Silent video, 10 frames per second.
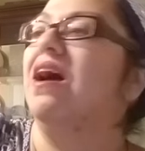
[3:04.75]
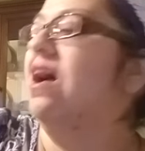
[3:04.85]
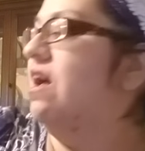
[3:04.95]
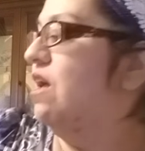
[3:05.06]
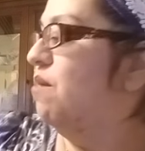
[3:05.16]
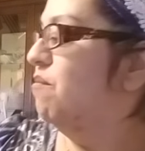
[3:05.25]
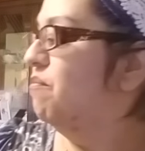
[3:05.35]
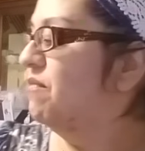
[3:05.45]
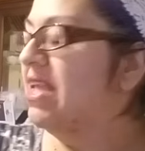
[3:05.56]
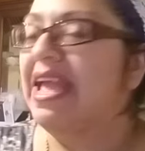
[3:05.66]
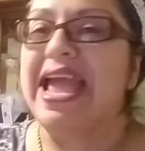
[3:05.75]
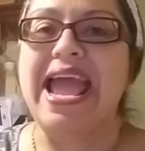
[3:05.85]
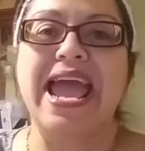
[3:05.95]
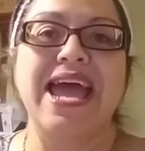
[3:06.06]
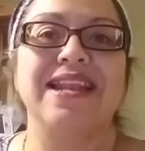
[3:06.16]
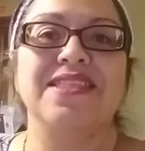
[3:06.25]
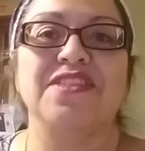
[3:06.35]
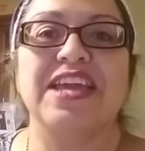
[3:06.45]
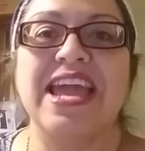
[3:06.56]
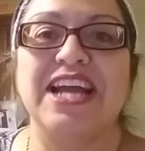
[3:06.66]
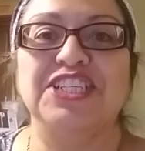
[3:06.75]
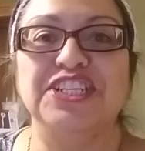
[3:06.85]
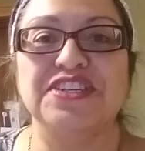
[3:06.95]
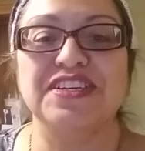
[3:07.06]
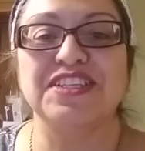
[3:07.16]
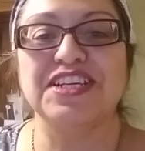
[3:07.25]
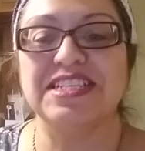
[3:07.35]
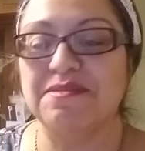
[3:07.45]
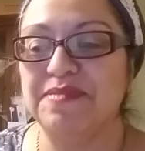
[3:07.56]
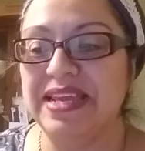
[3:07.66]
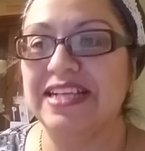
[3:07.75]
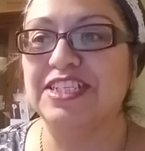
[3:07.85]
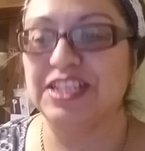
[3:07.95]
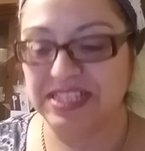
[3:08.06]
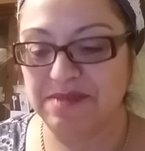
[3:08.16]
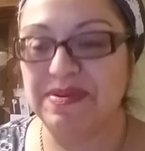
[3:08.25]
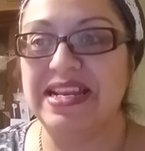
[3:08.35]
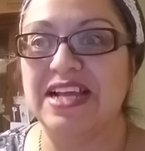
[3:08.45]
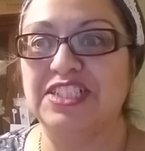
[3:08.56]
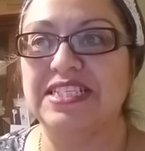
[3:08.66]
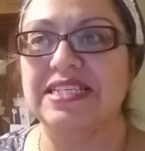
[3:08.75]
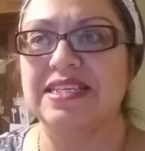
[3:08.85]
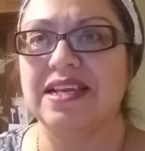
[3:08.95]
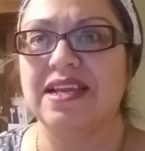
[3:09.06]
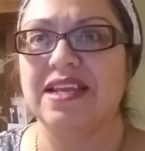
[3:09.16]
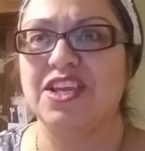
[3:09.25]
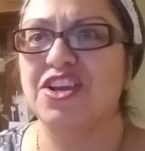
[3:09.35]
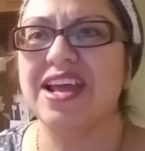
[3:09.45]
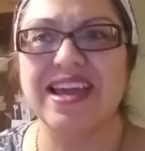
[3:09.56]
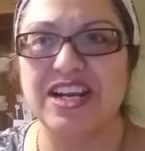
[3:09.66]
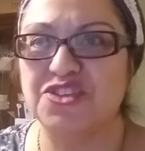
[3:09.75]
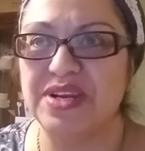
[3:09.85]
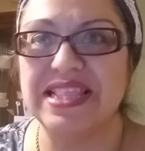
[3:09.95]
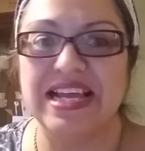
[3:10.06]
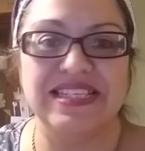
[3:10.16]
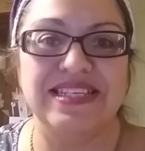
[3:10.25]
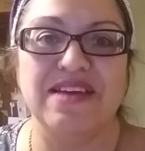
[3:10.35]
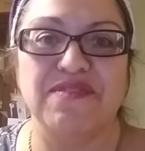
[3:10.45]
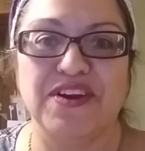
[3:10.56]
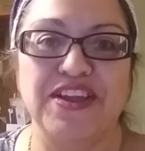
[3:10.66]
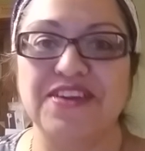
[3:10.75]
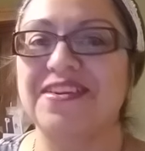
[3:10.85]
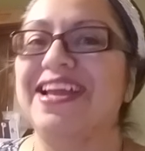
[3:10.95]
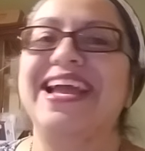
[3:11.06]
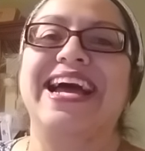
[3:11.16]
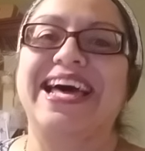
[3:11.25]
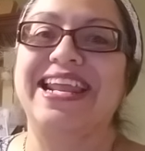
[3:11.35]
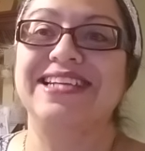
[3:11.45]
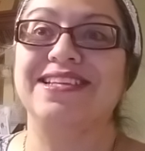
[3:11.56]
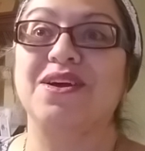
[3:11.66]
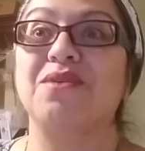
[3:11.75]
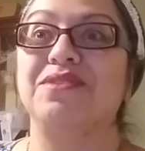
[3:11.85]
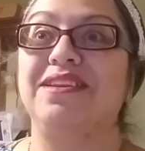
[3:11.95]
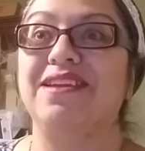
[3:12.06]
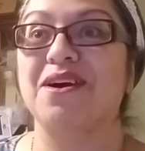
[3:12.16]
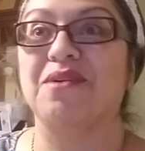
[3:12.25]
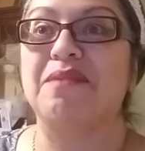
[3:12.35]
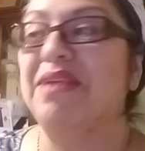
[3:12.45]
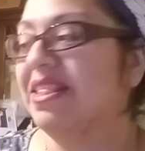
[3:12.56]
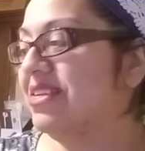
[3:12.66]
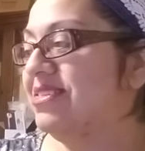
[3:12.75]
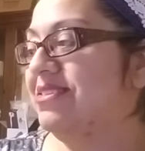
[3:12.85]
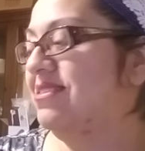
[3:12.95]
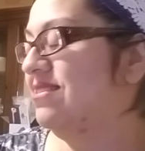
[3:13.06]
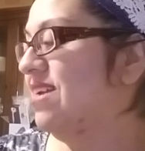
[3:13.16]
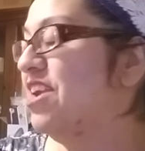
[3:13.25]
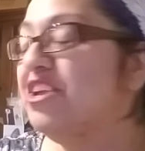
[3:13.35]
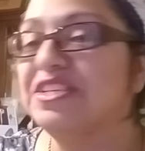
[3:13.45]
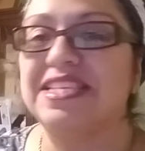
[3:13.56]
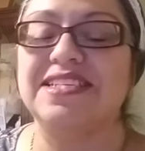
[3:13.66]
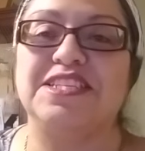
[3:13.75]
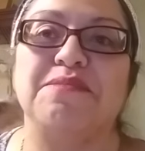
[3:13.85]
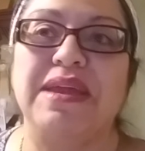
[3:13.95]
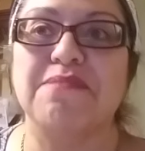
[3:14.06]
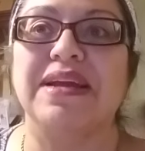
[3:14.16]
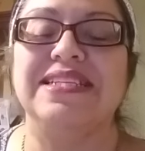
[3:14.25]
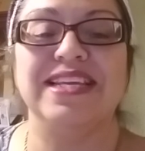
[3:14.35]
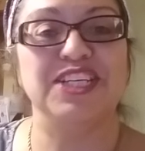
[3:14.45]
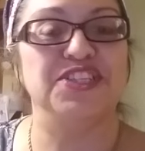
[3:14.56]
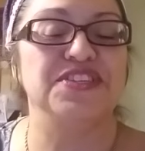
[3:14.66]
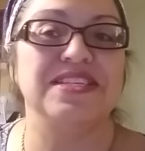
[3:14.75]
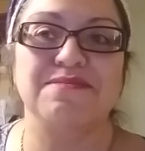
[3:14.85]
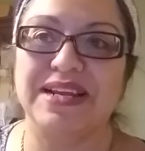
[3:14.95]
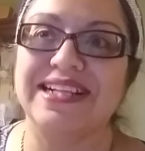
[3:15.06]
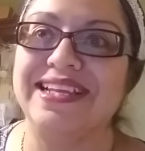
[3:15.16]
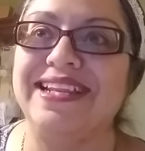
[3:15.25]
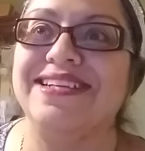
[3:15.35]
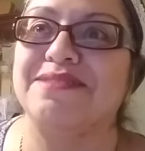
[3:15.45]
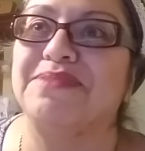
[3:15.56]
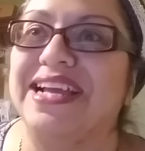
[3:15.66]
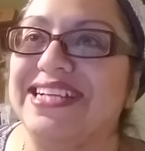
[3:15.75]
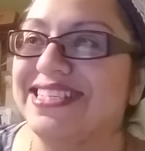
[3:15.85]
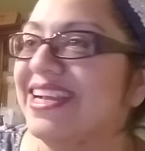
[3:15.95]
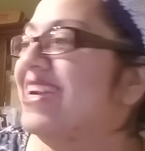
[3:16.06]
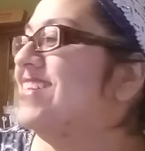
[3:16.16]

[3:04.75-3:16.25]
And the cashier looked at me, she looked up and down, she says, "You're not going to drink that stuff, are you?" And I said, "Oh no, I use this to make my tinctures and my cleaning supplies."